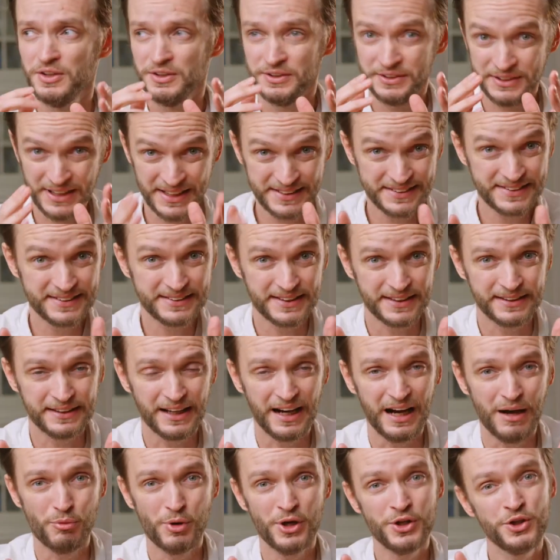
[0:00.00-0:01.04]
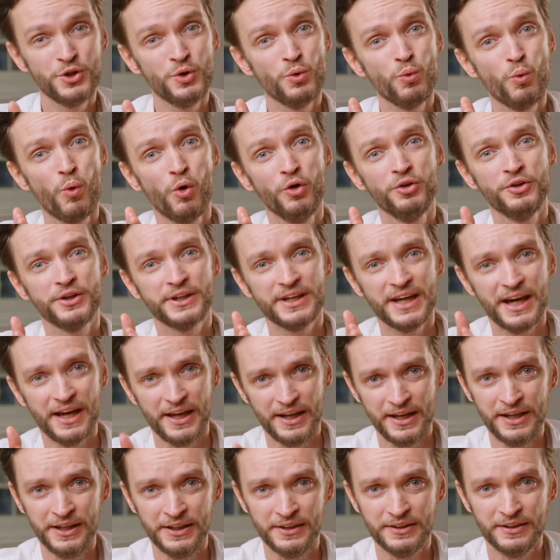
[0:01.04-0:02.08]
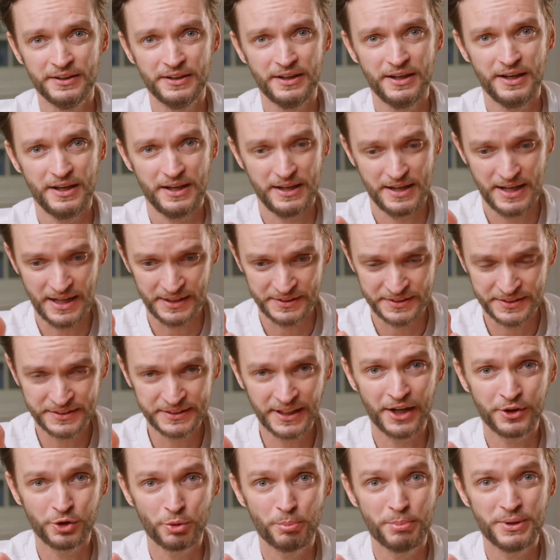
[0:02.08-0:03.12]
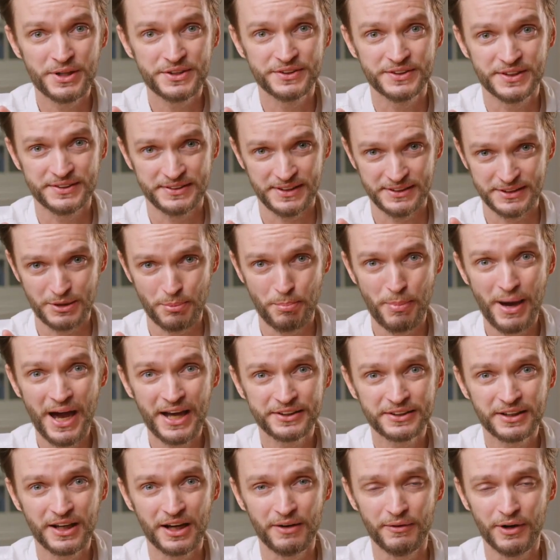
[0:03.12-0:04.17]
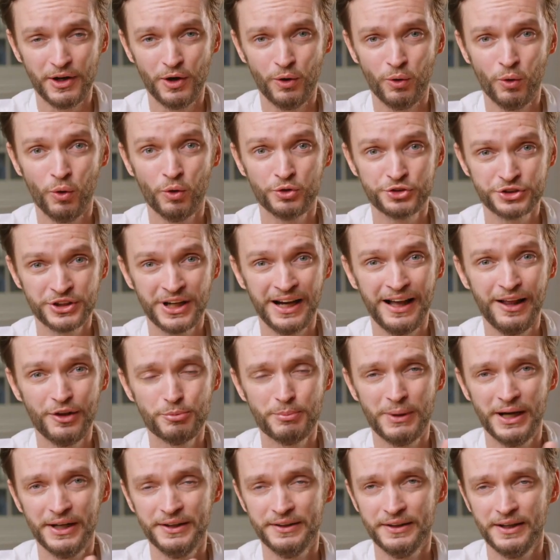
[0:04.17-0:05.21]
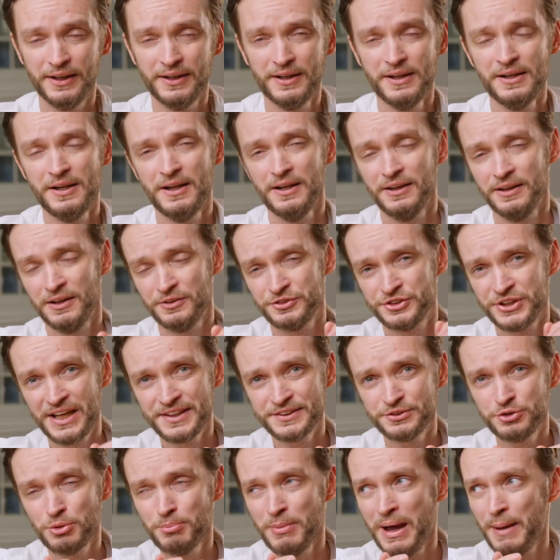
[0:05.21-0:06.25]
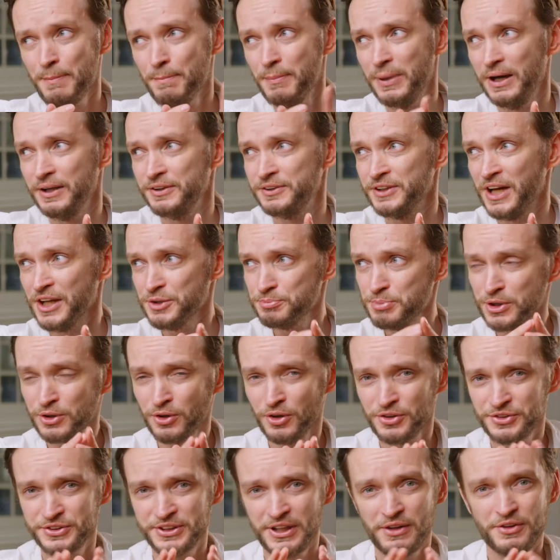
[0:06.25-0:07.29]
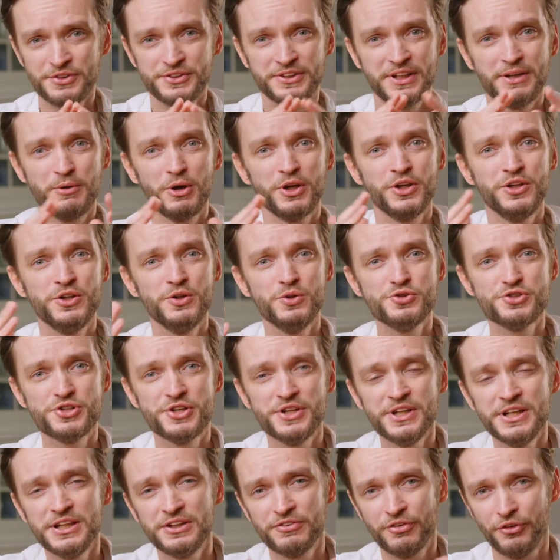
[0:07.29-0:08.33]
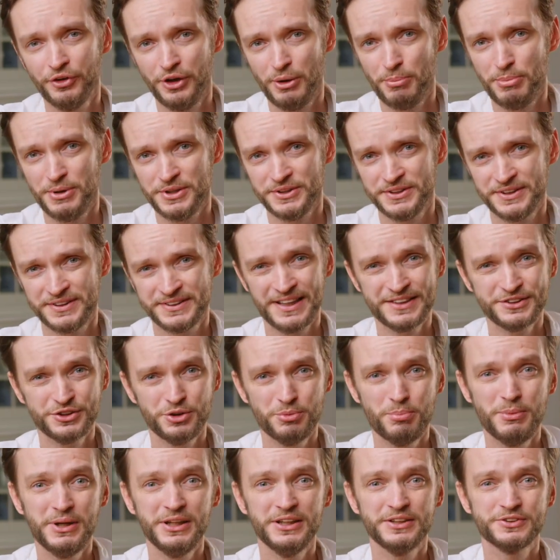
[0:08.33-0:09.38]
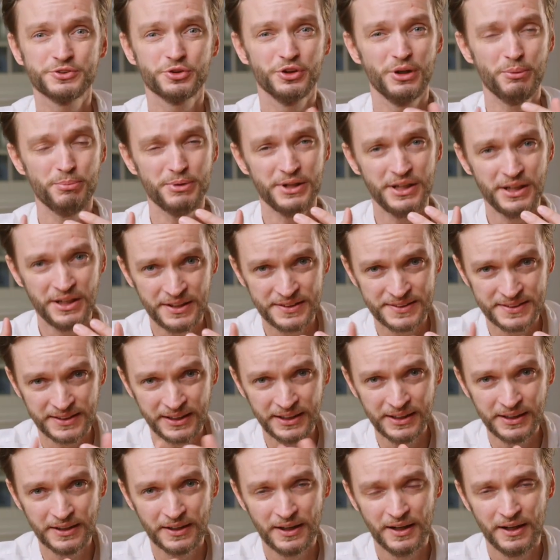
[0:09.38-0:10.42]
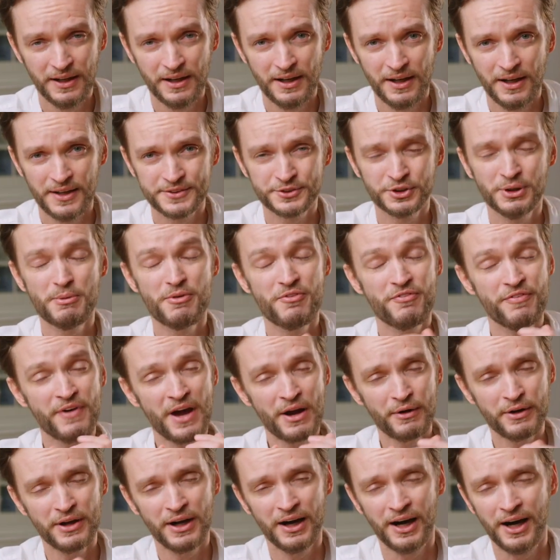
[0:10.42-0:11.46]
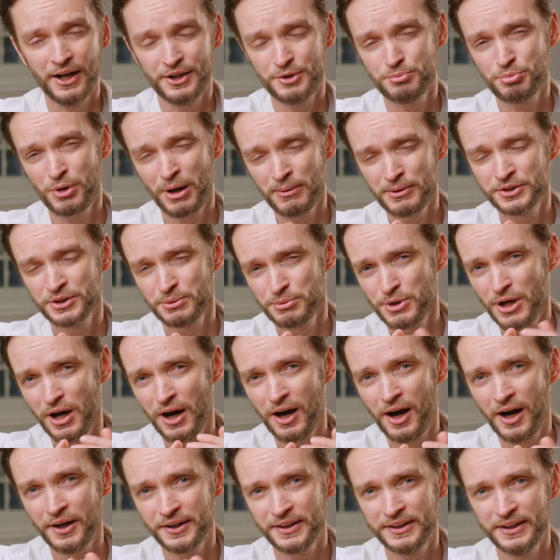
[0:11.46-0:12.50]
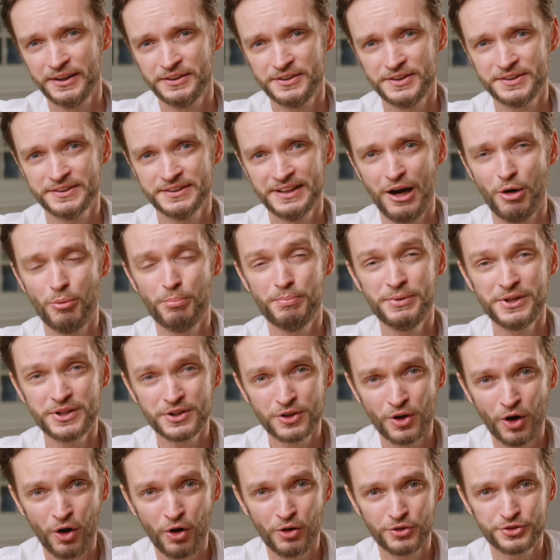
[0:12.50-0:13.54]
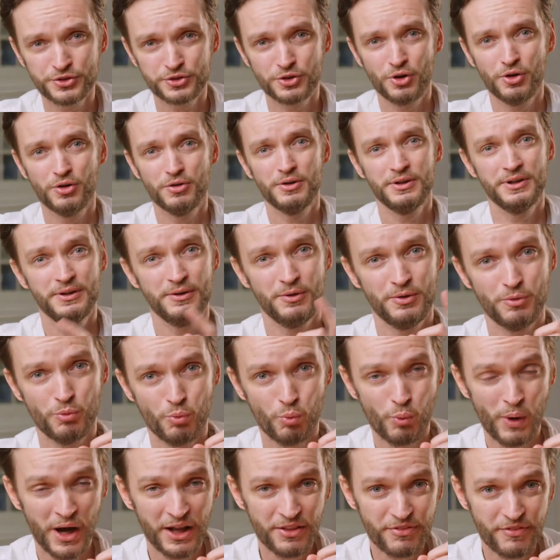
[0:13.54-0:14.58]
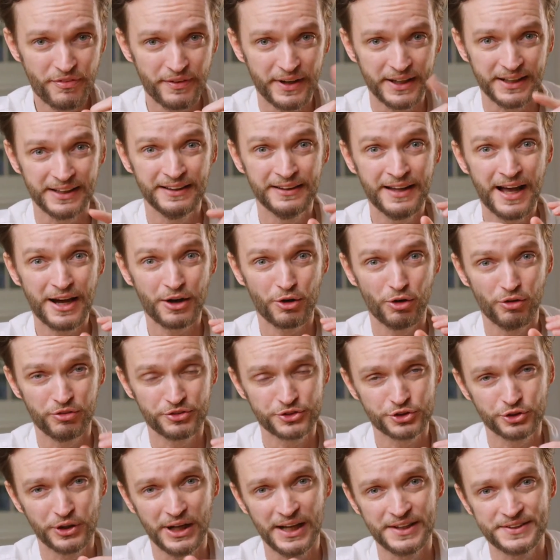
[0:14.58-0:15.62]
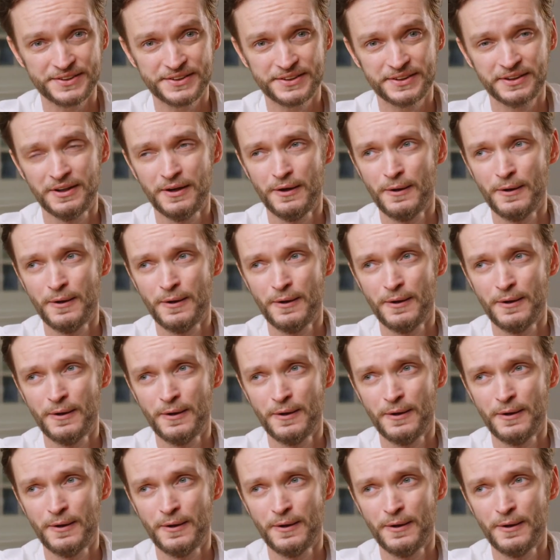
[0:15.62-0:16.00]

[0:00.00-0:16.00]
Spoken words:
This is a time where you want to get in and start your business as a pet carer or childminder. Now just remember, just because there is a huge need for the business doesn't mean it's going to be easy. It's going to be very hard. It's probably going to be harder than it is now because one thing, lack of trust.